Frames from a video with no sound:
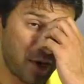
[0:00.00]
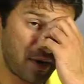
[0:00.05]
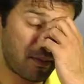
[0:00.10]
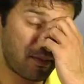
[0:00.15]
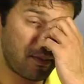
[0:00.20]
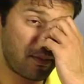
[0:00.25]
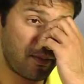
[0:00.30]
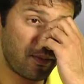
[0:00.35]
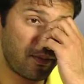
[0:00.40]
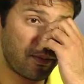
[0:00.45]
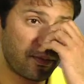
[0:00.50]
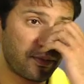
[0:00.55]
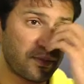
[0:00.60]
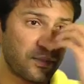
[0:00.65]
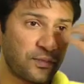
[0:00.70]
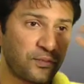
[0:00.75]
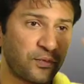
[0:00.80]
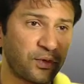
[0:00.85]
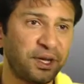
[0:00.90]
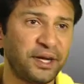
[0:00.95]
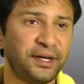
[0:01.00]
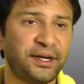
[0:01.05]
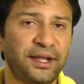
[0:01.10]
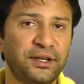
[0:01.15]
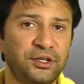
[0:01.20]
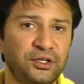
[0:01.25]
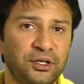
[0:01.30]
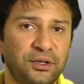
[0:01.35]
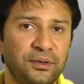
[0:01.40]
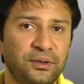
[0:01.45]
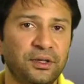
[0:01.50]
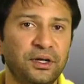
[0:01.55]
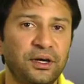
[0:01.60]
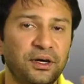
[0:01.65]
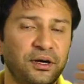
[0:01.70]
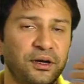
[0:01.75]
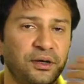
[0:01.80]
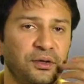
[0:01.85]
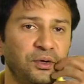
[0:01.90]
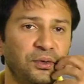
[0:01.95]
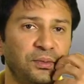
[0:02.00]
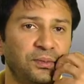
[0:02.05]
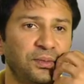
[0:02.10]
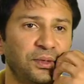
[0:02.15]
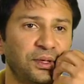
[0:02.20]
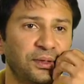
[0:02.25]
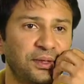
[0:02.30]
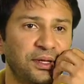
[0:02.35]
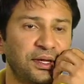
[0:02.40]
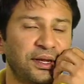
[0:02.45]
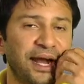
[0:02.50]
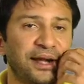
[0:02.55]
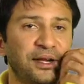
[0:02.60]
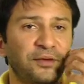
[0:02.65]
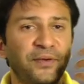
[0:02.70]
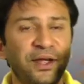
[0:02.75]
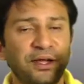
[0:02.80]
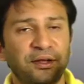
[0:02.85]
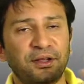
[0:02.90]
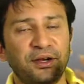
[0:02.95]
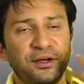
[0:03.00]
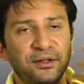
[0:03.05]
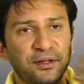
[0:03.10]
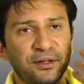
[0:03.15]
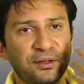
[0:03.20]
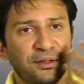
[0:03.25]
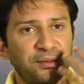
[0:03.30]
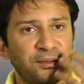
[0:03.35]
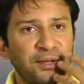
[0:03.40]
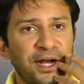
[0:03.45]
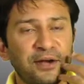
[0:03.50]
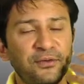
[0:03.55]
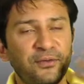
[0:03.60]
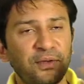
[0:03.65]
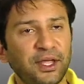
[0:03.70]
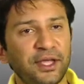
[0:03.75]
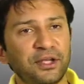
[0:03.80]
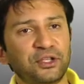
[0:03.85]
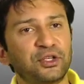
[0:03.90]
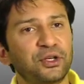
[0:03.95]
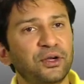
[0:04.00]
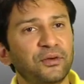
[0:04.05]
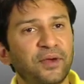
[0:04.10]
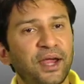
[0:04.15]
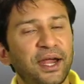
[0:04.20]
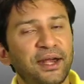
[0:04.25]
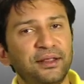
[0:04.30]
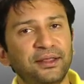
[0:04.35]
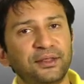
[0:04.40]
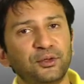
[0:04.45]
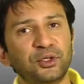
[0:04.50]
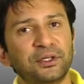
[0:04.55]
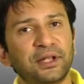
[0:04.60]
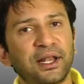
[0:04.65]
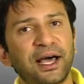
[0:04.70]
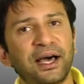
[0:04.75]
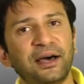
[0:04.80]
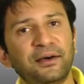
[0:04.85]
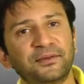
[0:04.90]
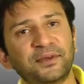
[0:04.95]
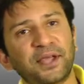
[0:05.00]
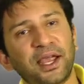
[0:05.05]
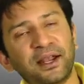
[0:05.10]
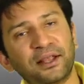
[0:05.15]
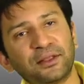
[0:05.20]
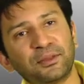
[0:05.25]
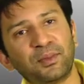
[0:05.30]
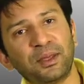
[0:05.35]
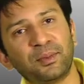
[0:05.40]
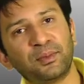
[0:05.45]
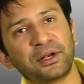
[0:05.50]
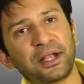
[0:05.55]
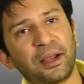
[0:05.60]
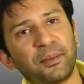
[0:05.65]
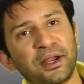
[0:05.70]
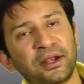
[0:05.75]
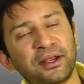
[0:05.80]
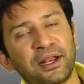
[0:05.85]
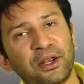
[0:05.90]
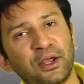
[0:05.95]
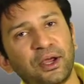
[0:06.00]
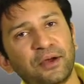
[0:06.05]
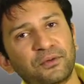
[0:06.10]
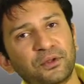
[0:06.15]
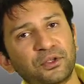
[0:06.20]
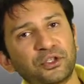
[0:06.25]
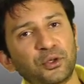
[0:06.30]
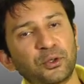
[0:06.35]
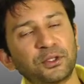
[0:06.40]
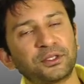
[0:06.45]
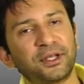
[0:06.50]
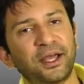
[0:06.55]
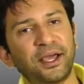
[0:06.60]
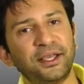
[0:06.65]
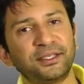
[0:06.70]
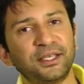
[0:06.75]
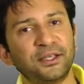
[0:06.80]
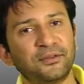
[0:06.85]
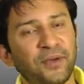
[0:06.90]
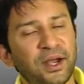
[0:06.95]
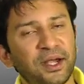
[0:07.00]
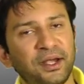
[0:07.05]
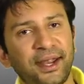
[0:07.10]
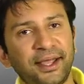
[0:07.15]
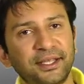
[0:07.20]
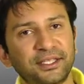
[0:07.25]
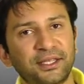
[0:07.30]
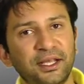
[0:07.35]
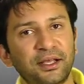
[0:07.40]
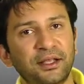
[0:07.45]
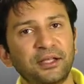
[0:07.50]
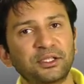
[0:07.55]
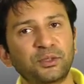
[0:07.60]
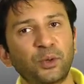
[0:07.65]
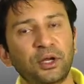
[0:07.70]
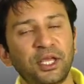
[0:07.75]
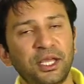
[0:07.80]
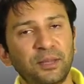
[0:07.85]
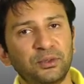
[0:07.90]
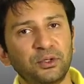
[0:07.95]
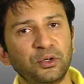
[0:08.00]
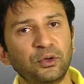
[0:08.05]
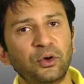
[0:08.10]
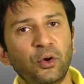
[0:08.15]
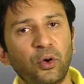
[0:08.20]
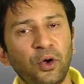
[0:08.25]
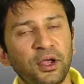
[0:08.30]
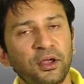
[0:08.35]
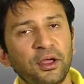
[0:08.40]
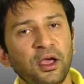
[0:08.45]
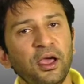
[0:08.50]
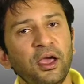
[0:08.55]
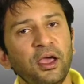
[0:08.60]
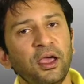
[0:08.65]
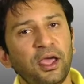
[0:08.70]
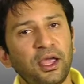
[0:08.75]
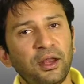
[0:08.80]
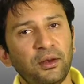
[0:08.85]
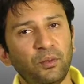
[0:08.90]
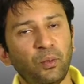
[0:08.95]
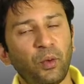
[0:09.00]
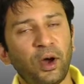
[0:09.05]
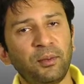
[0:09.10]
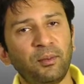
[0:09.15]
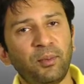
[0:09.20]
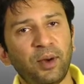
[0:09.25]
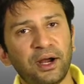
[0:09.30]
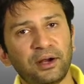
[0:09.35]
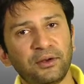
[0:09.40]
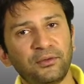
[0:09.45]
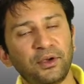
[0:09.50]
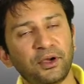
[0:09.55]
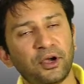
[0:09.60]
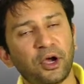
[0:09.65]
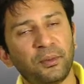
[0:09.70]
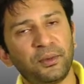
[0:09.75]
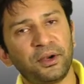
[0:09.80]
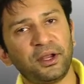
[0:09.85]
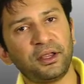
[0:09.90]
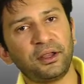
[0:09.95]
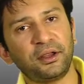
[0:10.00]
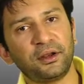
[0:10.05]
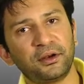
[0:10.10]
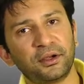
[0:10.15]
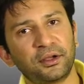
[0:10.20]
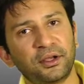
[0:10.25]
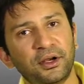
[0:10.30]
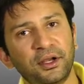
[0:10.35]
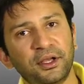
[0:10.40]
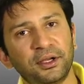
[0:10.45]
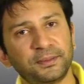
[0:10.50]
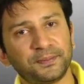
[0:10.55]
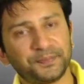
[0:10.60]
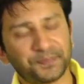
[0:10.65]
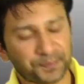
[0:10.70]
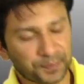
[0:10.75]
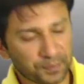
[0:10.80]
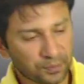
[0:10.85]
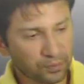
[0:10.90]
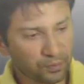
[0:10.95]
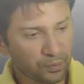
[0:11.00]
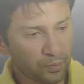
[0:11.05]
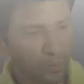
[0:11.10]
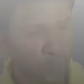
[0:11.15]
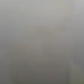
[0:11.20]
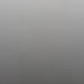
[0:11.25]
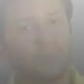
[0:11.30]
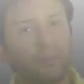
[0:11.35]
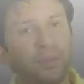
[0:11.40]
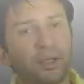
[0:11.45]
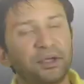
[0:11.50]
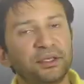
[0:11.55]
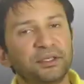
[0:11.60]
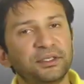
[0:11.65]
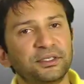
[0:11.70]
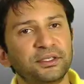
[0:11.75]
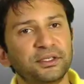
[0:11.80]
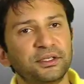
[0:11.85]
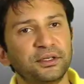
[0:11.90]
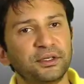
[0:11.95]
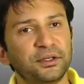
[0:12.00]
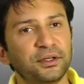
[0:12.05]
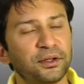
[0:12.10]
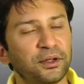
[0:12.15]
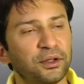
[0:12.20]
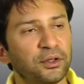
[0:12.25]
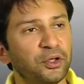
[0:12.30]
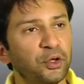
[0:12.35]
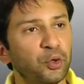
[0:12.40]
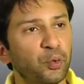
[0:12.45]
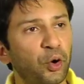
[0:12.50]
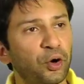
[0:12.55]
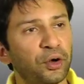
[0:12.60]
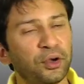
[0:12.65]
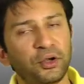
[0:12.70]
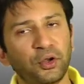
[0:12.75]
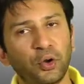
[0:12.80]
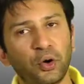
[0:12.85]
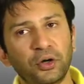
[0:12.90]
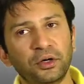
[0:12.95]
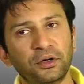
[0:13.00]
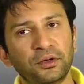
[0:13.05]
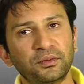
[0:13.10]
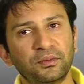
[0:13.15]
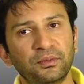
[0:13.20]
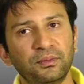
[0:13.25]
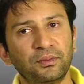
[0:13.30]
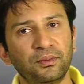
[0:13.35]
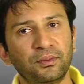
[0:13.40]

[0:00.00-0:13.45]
it for the attention, the gratification of getting those laughs, getting people coming and telling you after the show, it's nice, it's fantastic, and that's what keeps you going in one part of your comedy career, because you want your